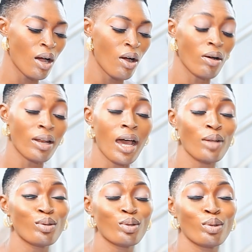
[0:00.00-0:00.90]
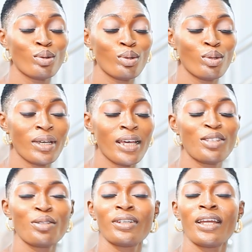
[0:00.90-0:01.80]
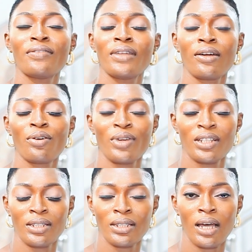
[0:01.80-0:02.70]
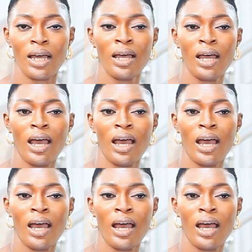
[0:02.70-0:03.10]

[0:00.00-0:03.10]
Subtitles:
on how to get your NAFDAC register.